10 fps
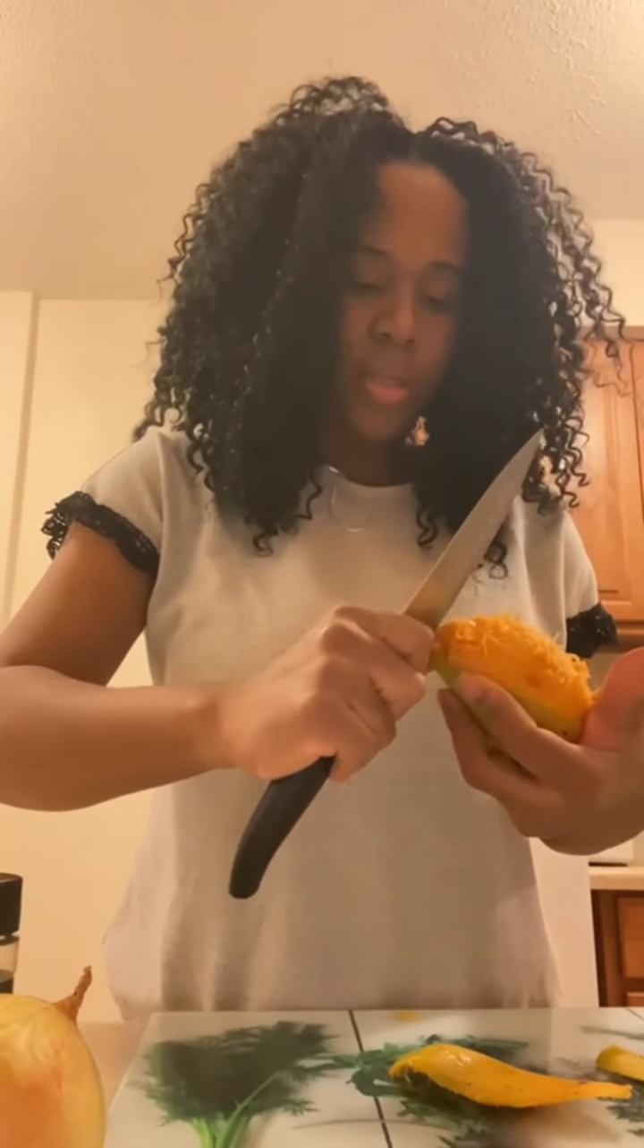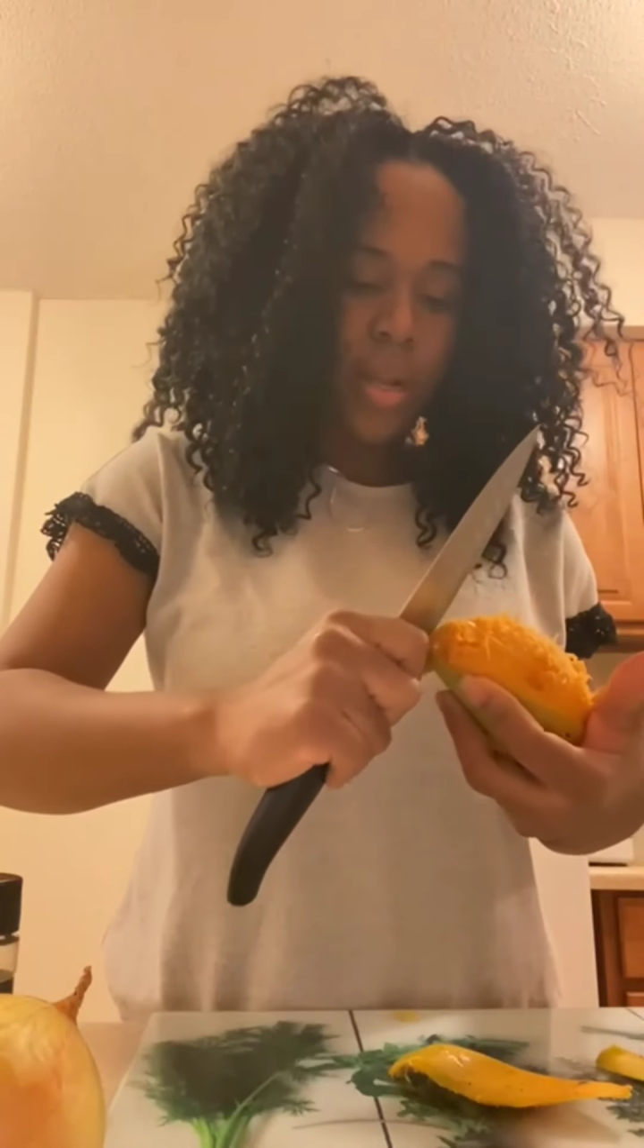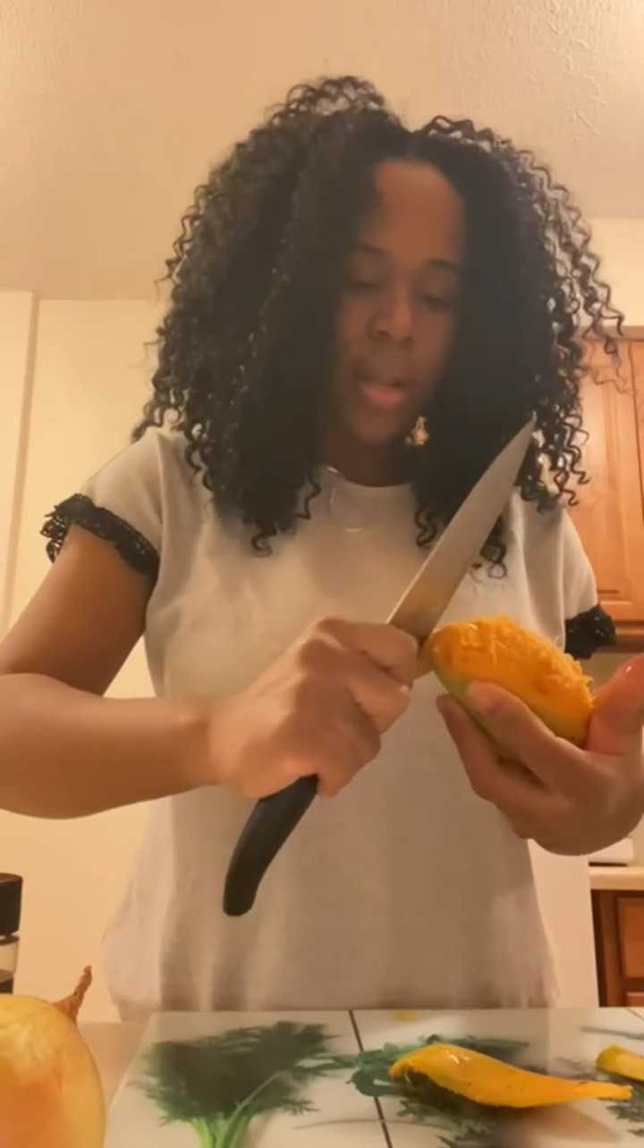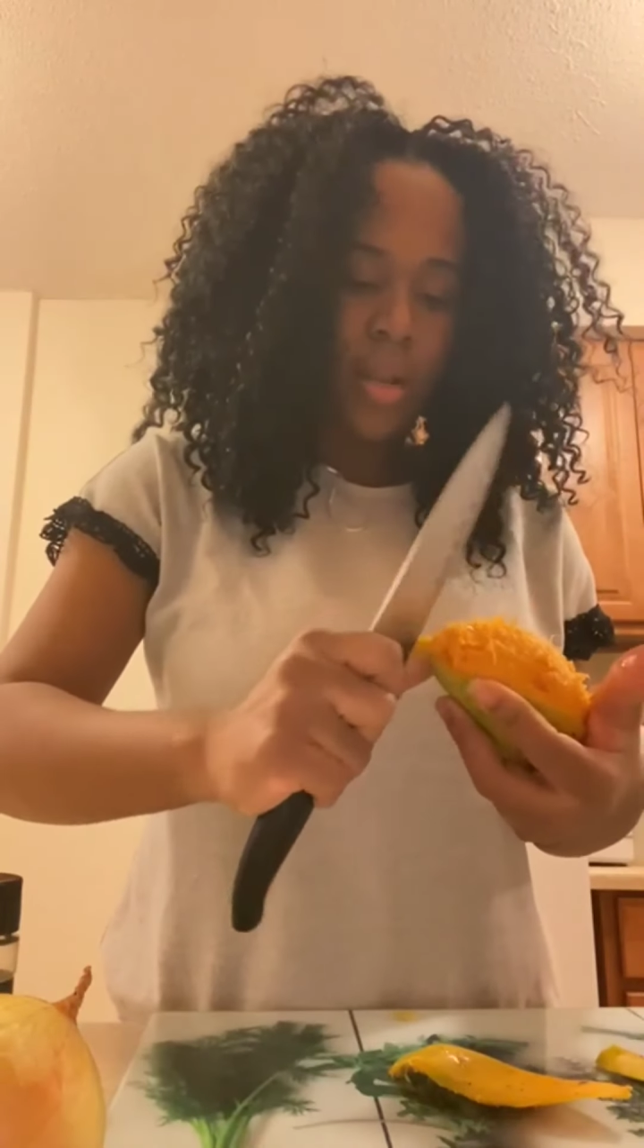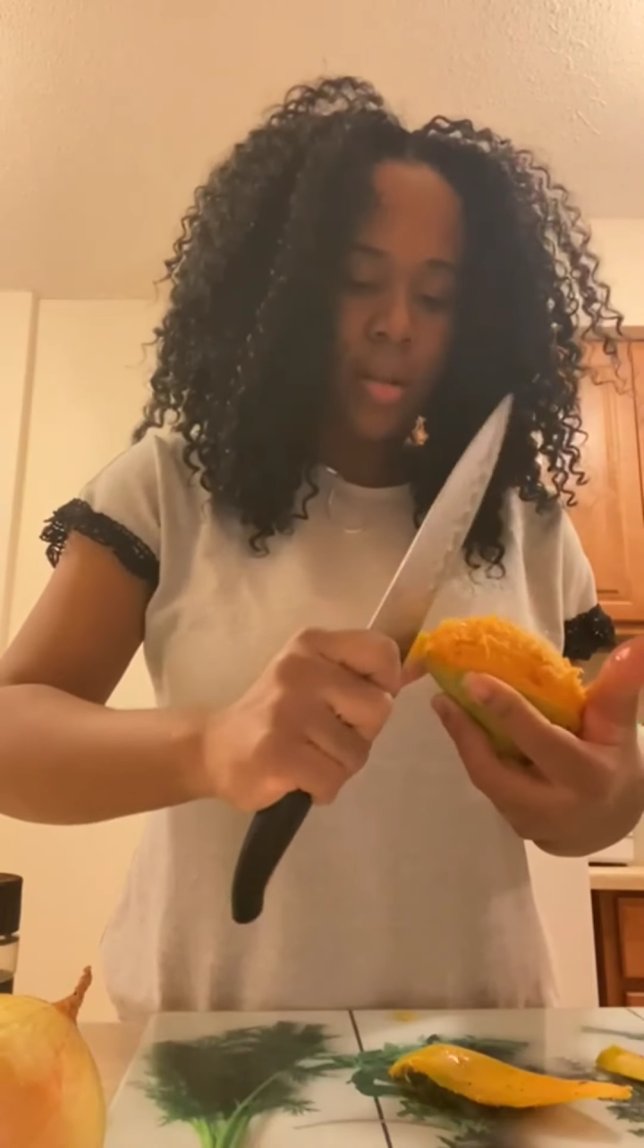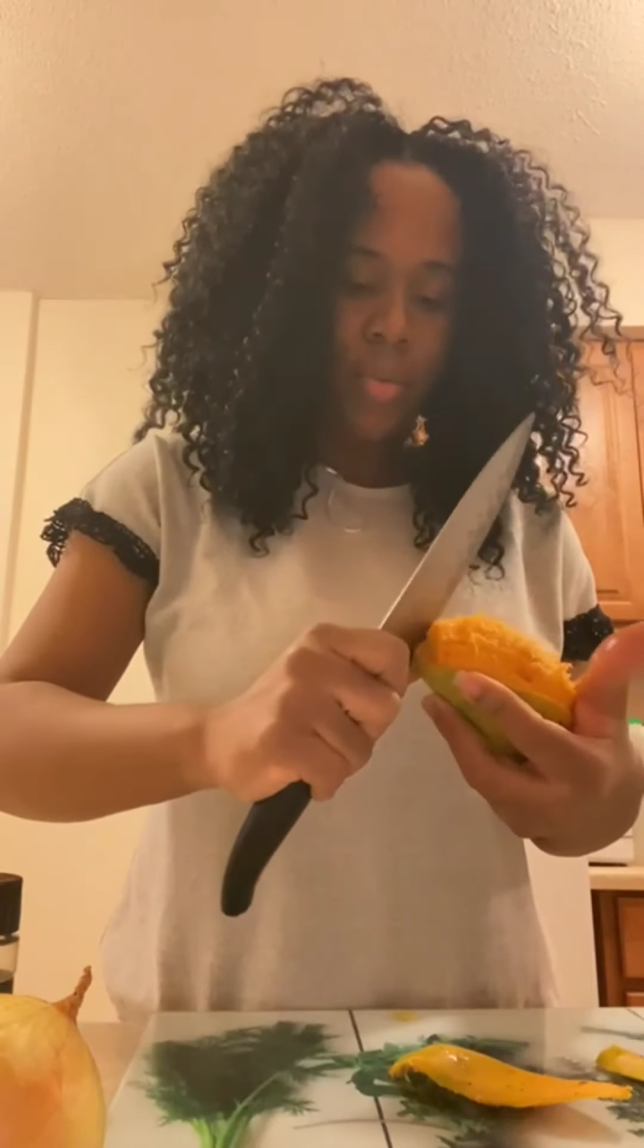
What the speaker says: salad, you know,